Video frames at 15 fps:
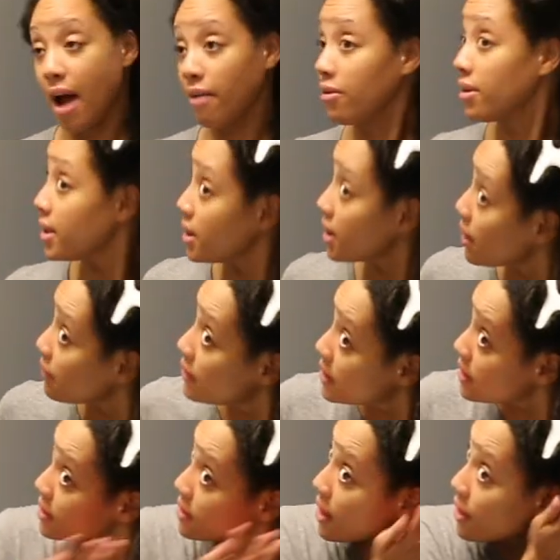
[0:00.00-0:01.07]
I really love
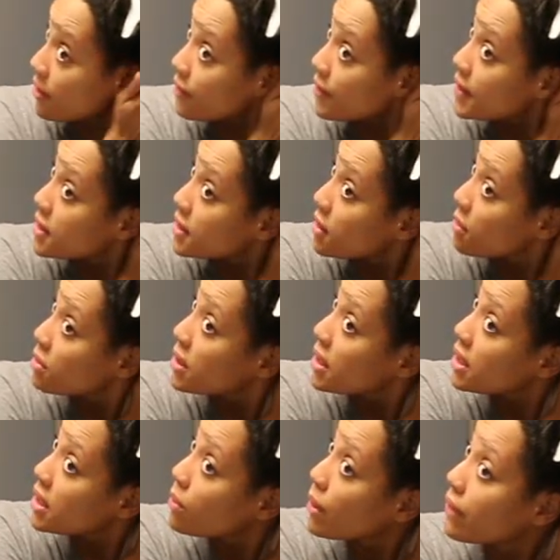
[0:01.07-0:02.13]
this stuff. It's
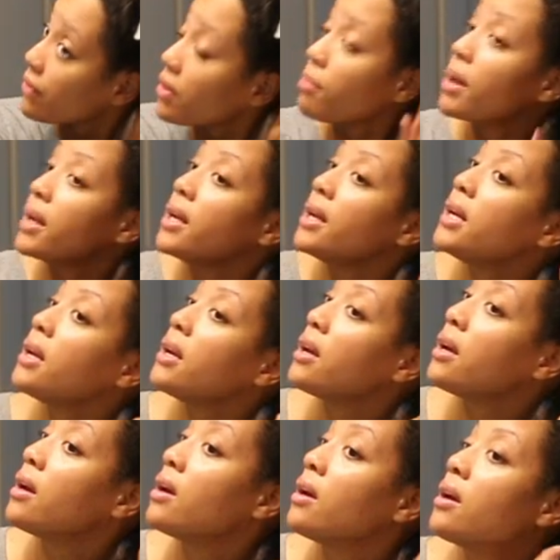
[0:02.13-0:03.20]
completely worth the money.
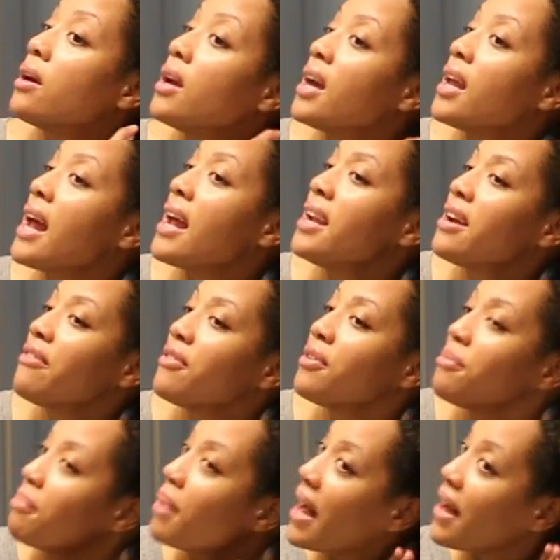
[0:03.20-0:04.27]
And I
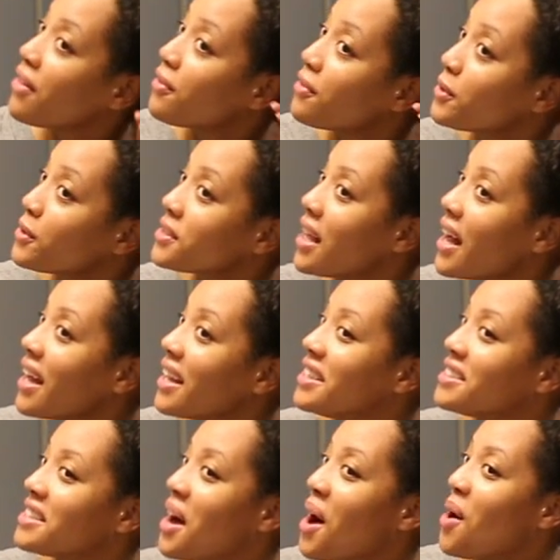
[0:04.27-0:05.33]
never buy the full
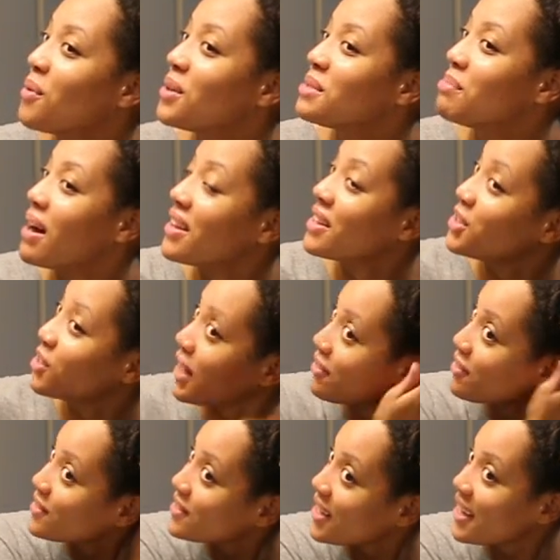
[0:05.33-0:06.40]
size. I always buy the
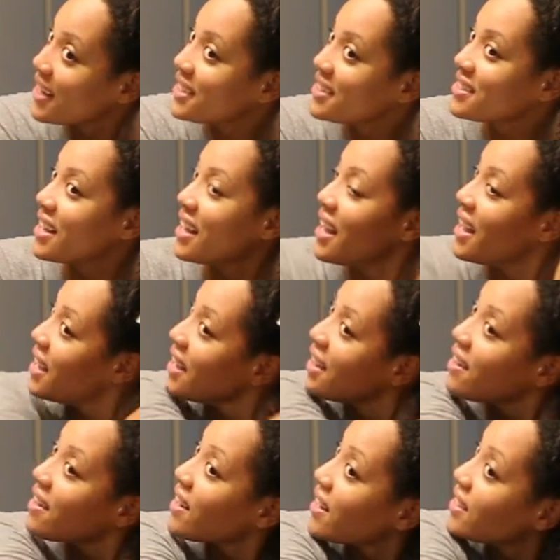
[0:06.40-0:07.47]
travel size
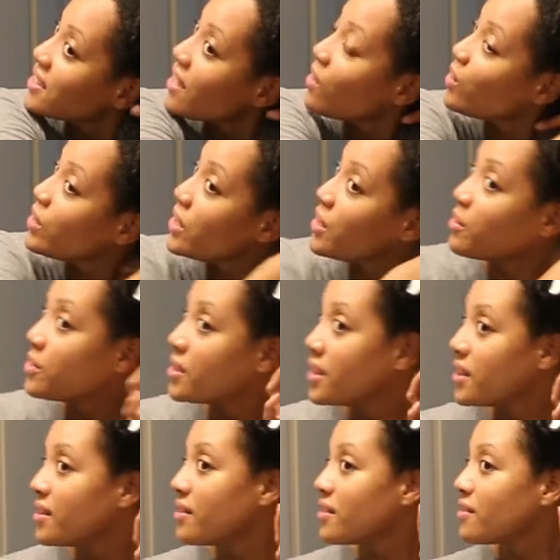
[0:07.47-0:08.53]
because I only use
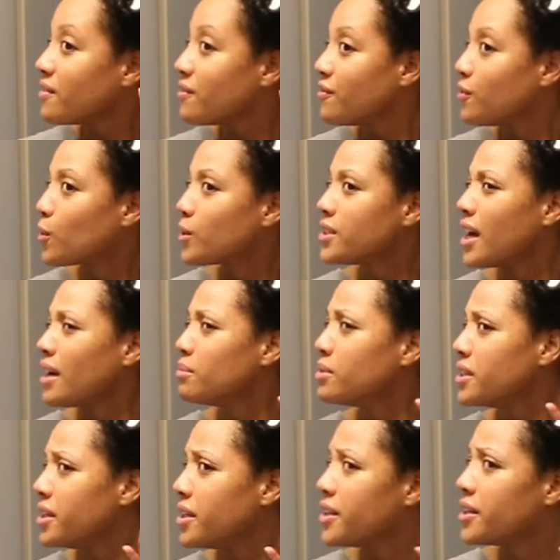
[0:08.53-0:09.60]
it 4 times
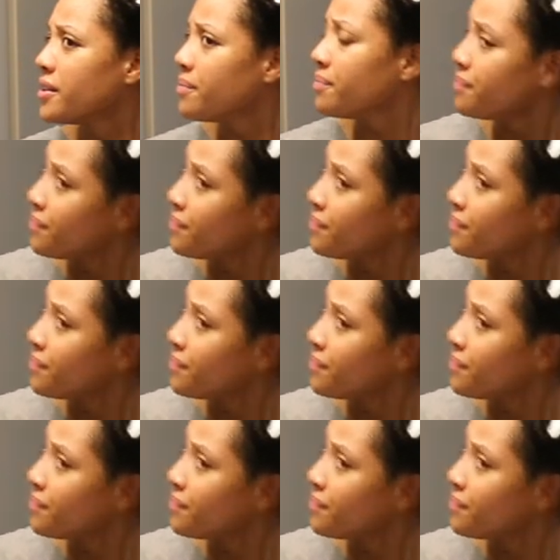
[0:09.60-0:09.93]
a year.